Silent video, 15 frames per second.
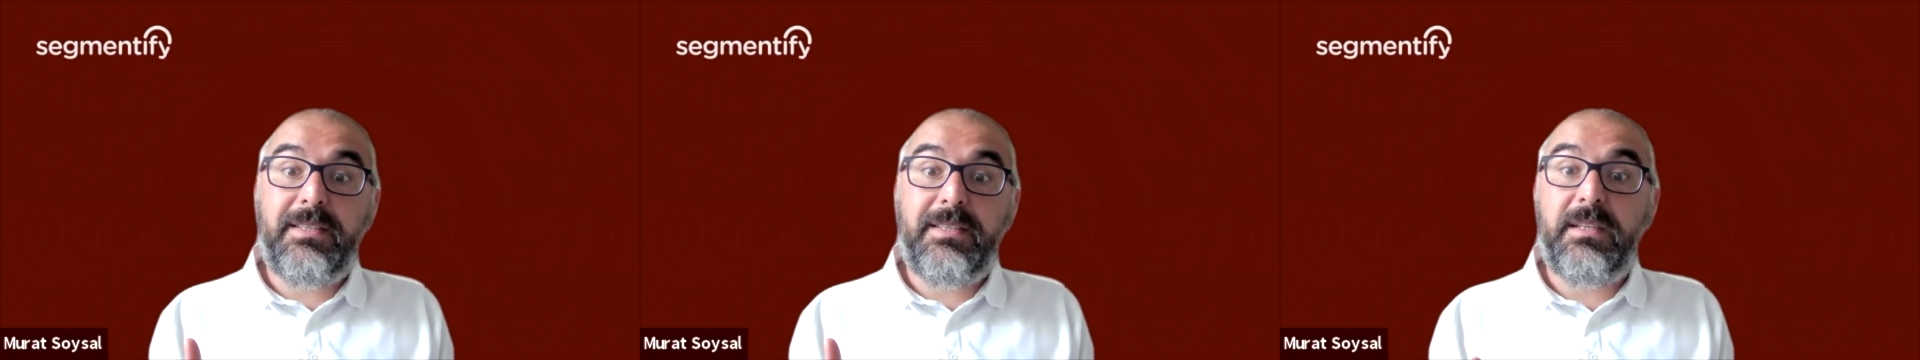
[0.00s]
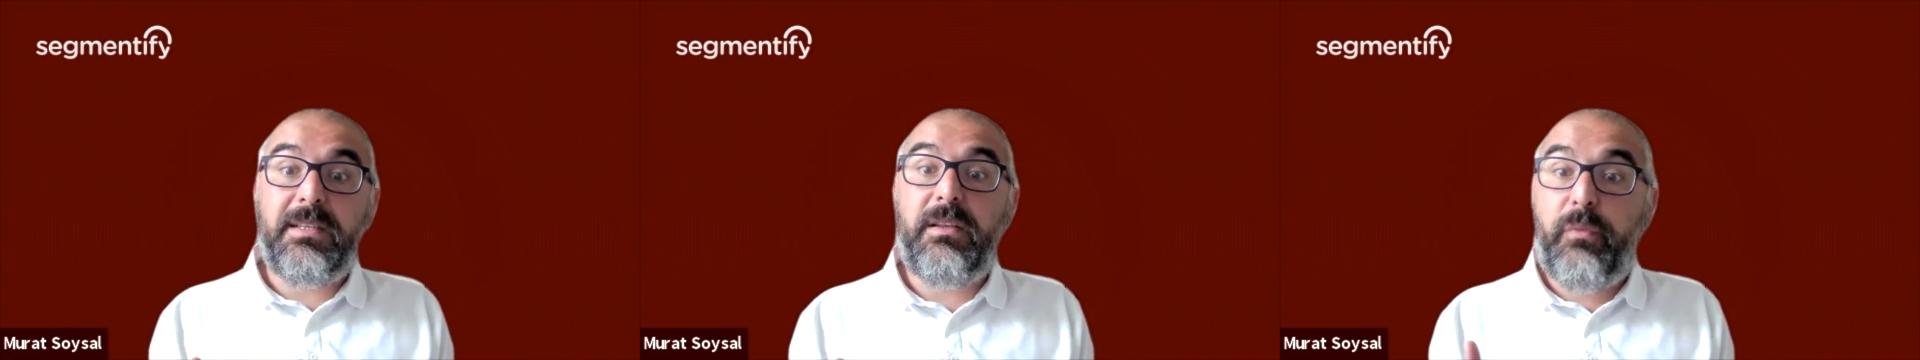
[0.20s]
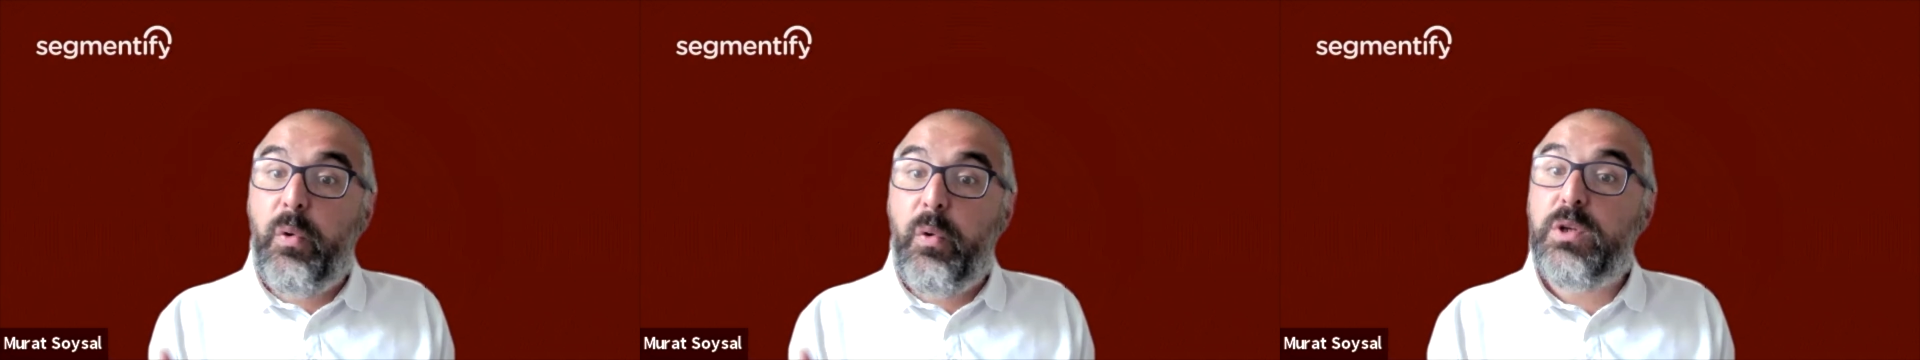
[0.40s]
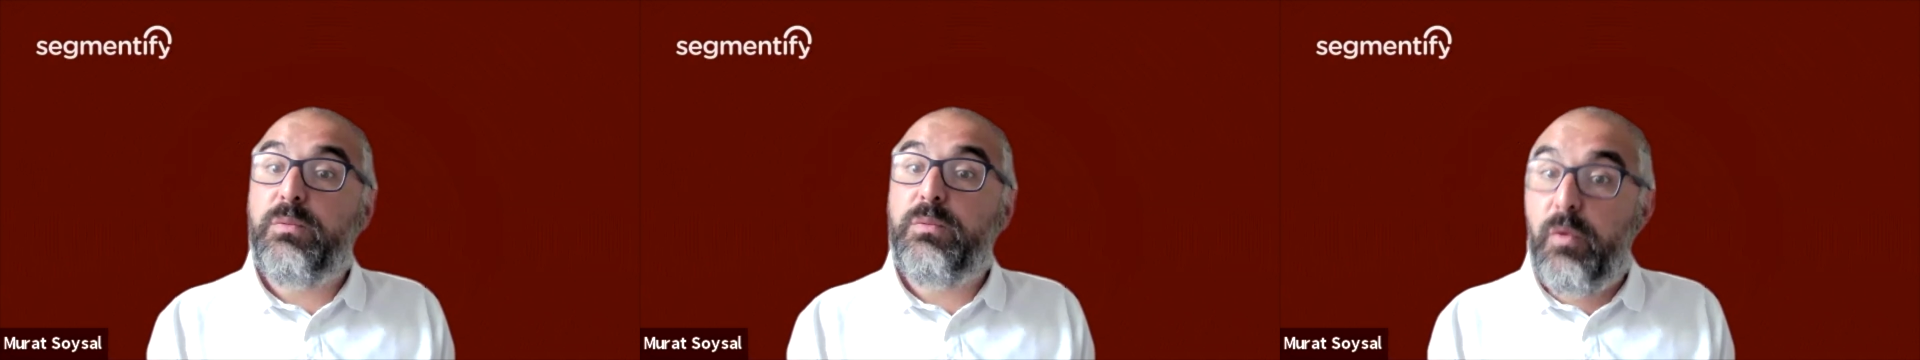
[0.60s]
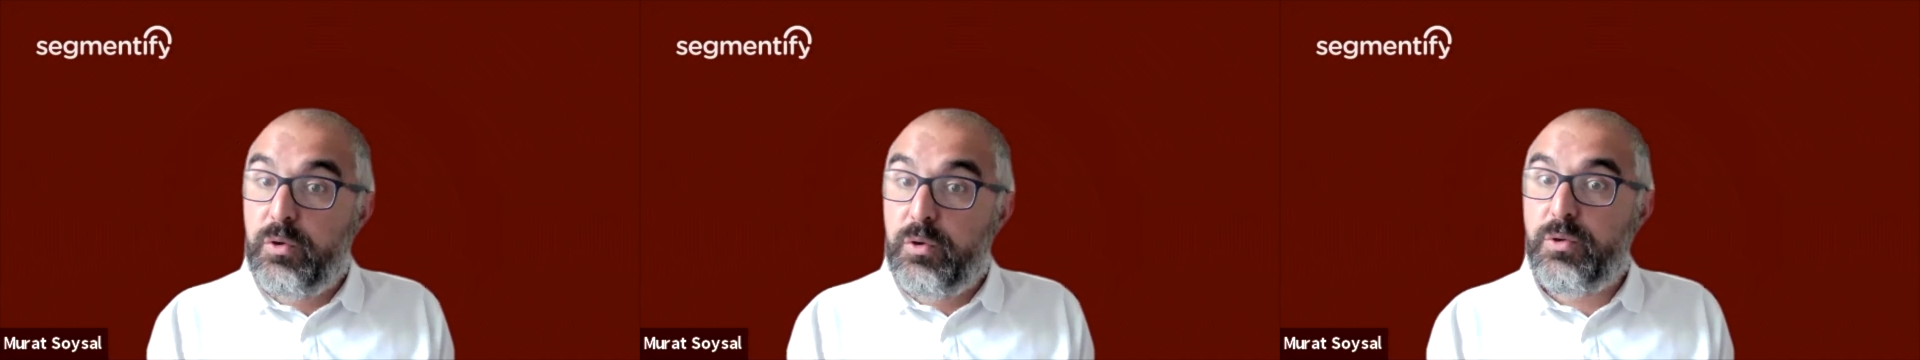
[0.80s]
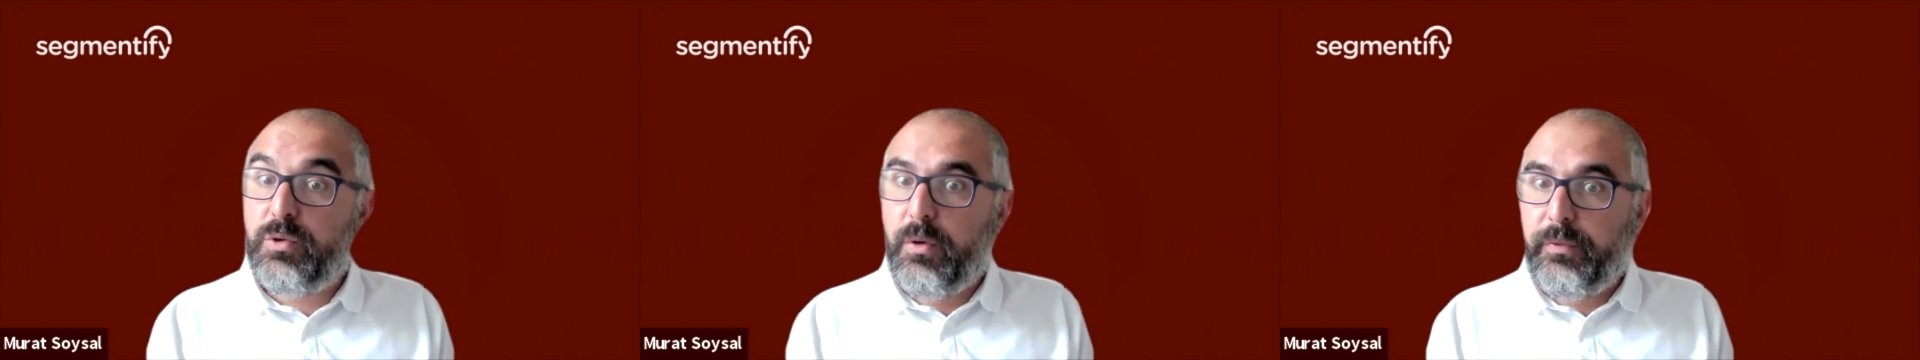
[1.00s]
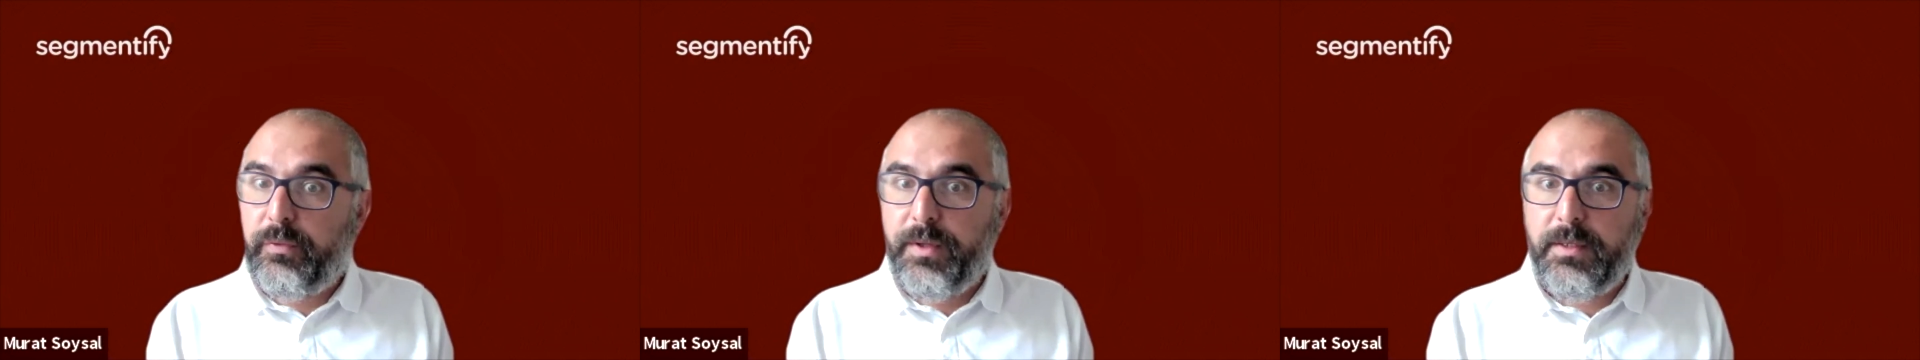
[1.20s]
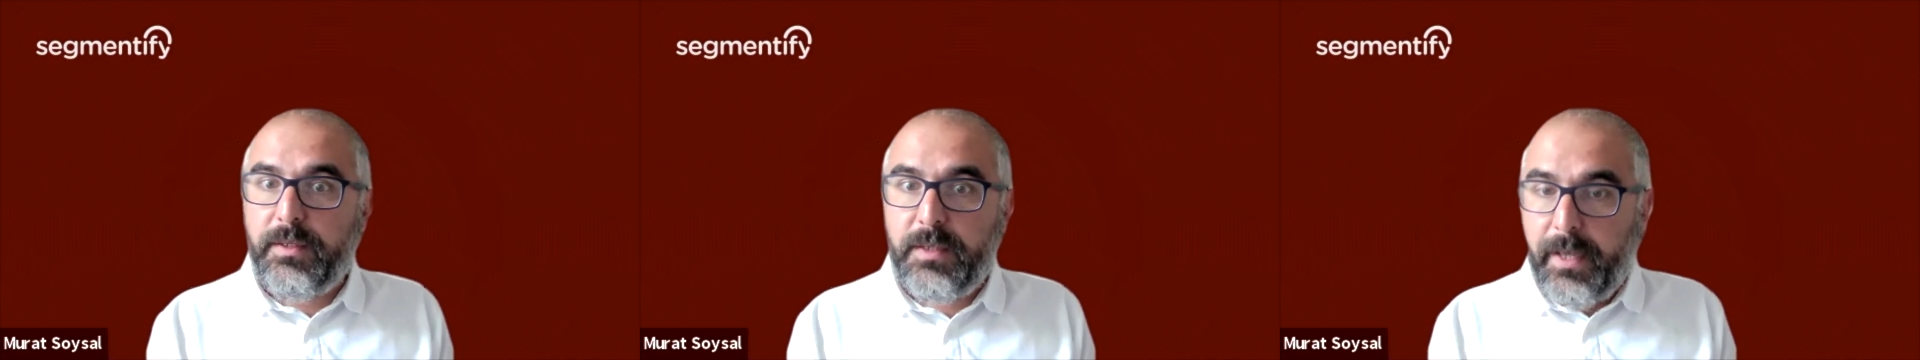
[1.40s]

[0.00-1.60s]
the first version of this.